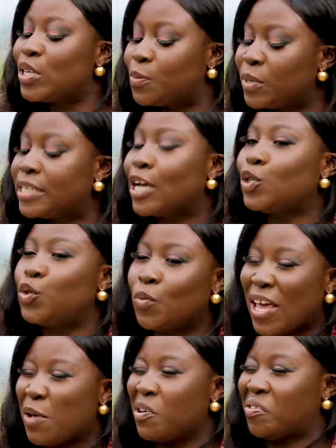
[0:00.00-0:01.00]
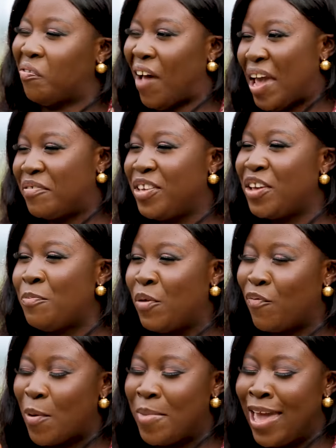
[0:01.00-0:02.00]
was Mr. Drew when he was 5? Give me
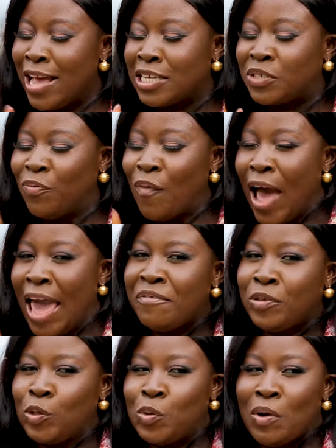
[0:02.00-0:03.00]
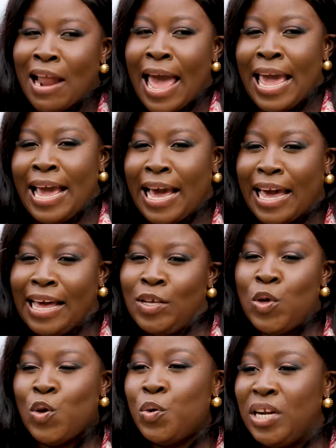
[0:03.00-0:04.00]
from age 5 to like
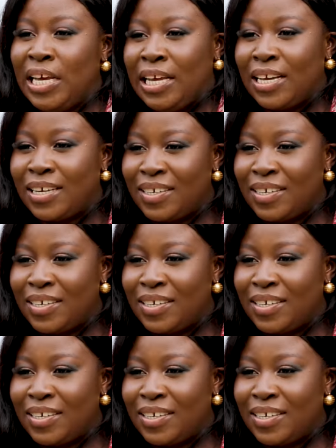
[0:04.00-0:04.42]
uni.